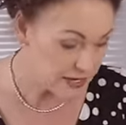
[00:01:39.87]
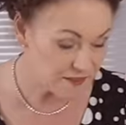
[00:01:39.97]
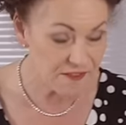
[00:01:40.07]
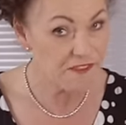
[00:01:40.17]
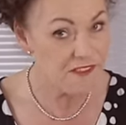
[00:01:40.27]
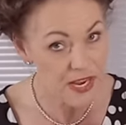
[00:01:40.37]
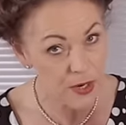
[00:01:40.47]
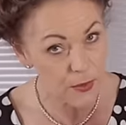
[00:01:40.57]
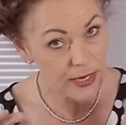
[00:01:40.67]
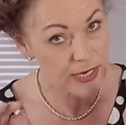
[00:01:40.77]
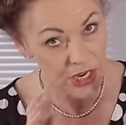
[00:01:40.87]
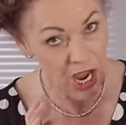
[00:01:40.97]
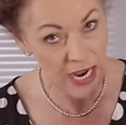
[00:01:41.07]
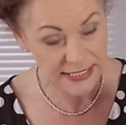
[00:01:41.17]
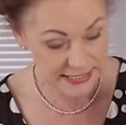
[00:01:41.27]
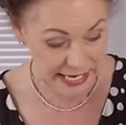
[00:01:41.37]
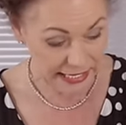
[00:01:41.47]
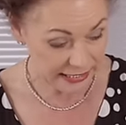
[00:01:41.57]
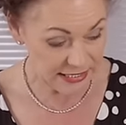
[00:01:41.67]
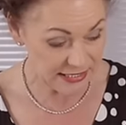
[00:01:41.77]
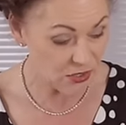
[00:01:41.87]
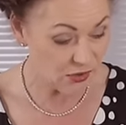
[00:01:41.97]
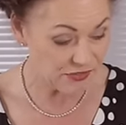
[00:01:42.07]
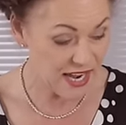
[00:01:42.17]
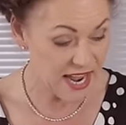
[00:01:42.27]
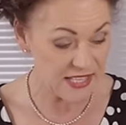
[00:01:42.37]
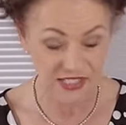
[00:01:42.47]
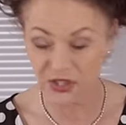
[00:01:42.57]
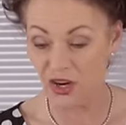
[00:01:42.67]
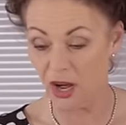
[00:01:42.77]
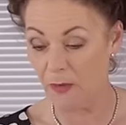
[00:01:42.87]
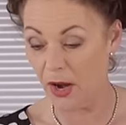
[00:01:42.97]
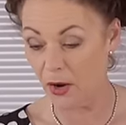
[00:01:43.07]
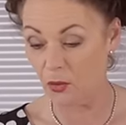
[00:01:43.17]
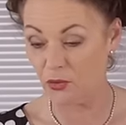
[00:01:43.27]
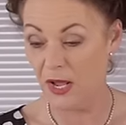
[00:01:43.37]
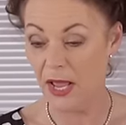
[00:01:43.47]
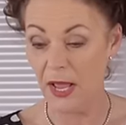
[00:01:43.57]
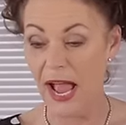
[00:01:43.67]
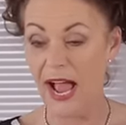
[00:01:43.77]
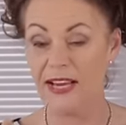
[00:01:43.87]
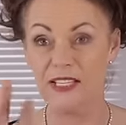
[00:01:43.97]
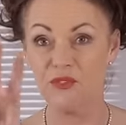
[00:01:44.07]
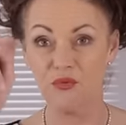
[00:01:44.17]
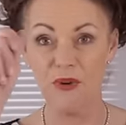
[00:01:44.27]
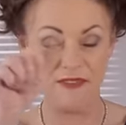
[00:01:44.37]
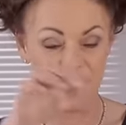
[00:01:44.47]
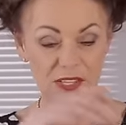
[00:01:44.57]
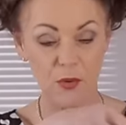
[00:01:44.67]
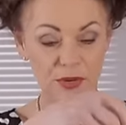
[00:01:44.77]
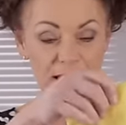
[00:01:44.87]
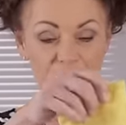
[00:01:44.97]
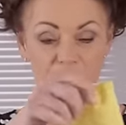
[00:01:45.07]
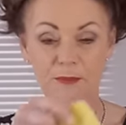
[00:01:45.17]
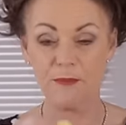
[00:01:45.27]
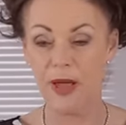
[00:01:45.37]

very nice, delicate, soft hands, not like my old, hard as rough as old nails,